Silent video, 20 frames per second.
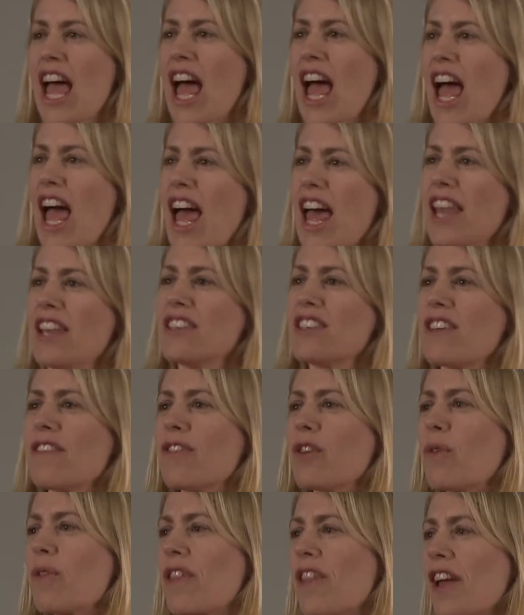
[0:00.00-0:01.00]
And if
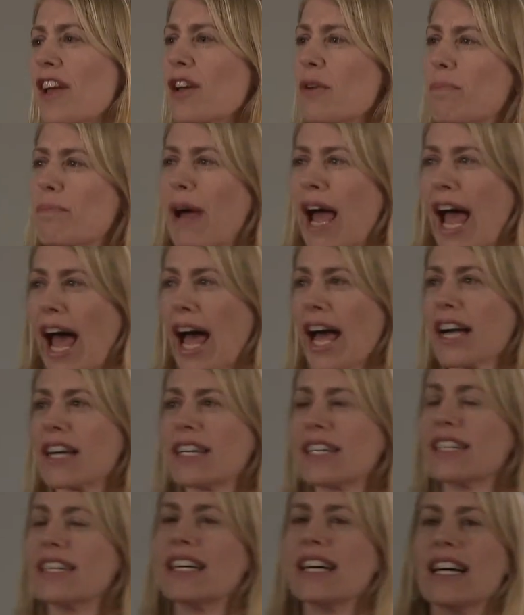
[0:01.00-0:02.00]
you think back
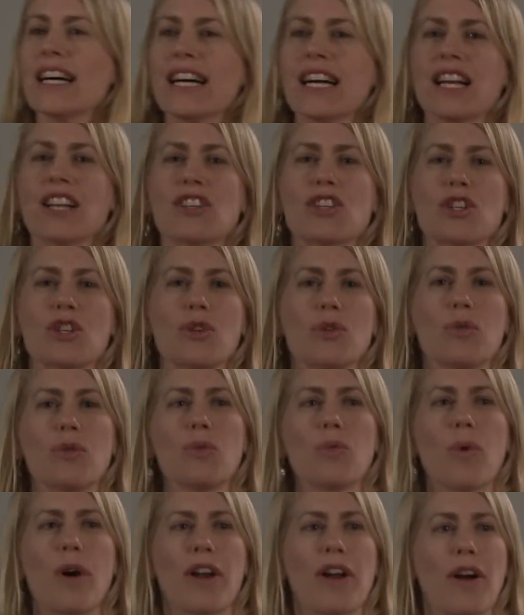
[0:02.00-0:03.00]
uh, to
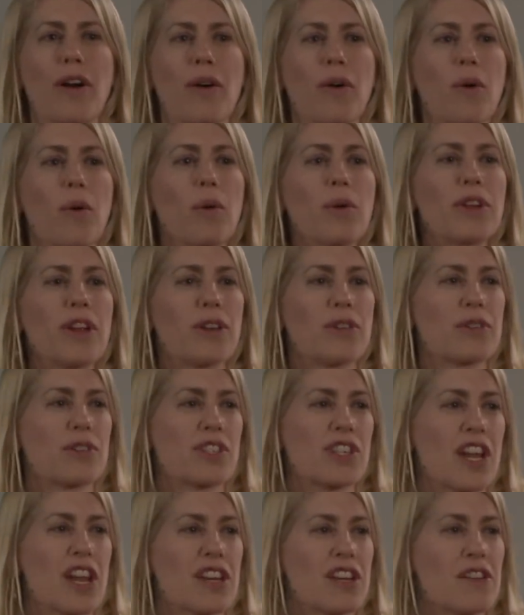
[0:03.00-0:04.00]
what our old
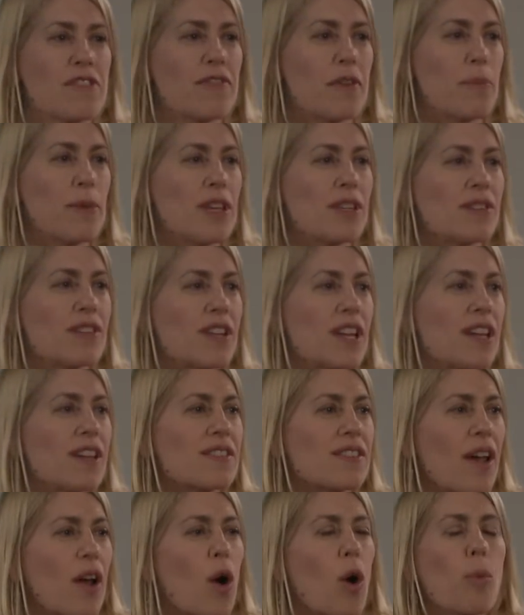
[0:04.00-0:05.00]
understanding of obesity
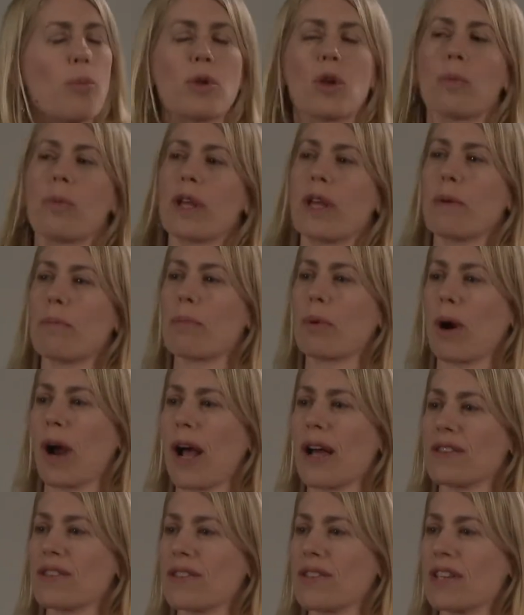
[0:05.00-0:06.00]
is, I hope you'll be
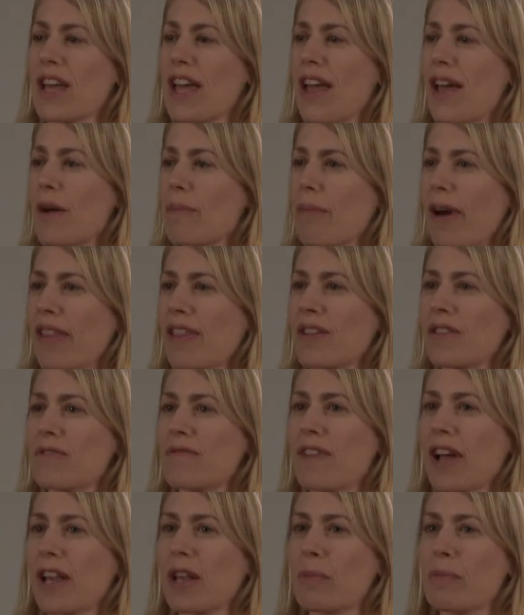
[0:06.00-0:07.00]
impressed by the
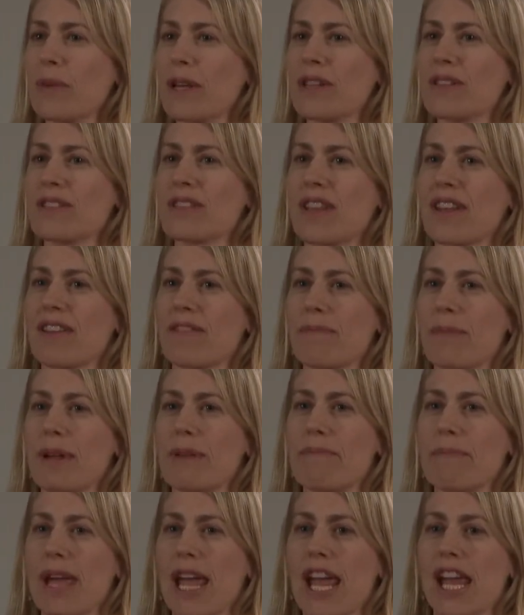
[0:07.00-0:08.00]
developments that have
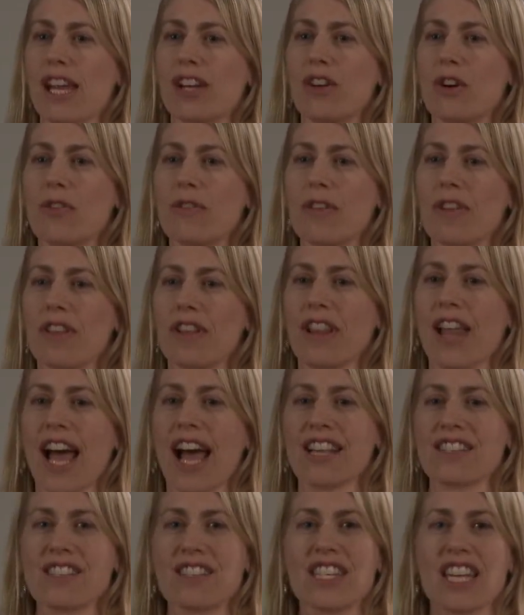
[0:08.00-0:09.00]
been made over the
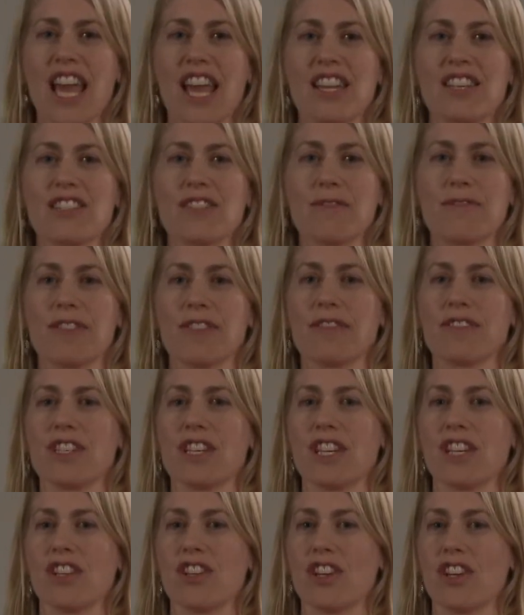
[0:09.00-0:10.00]
last ten to
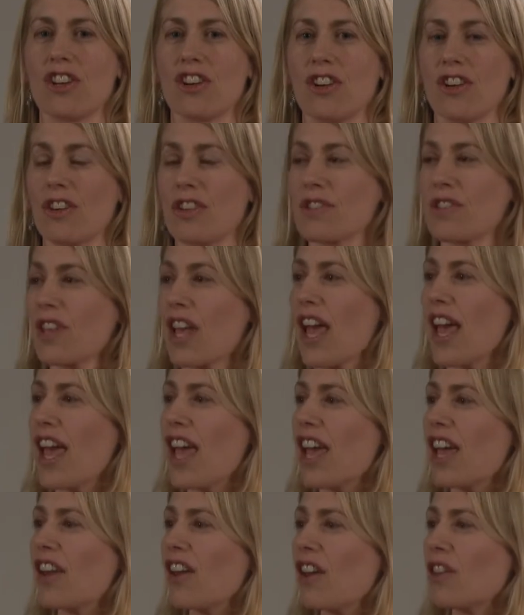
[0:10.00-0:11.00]
fifteen years
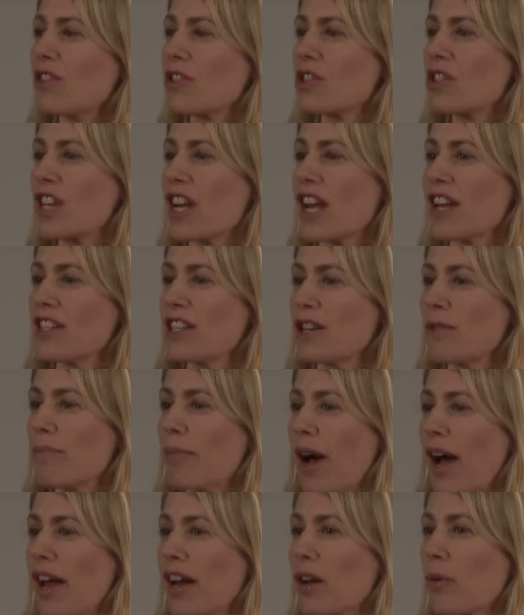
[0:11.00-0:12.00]
in understanding
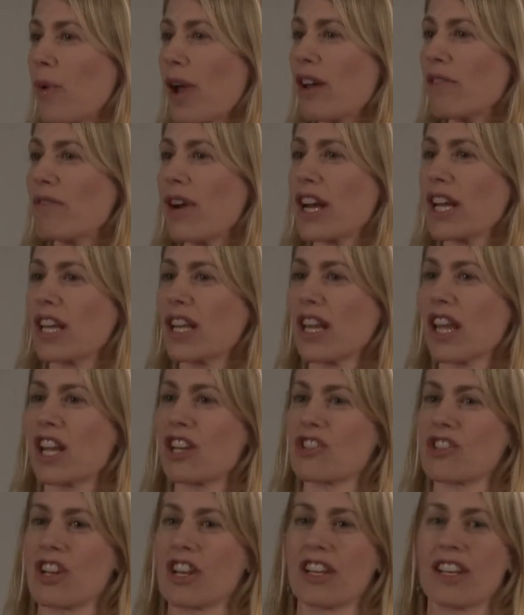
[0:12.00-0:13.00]
body weight
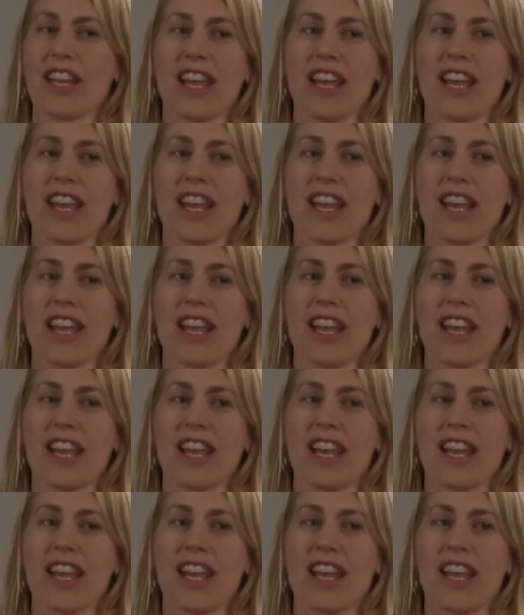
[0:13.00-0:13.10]
regulation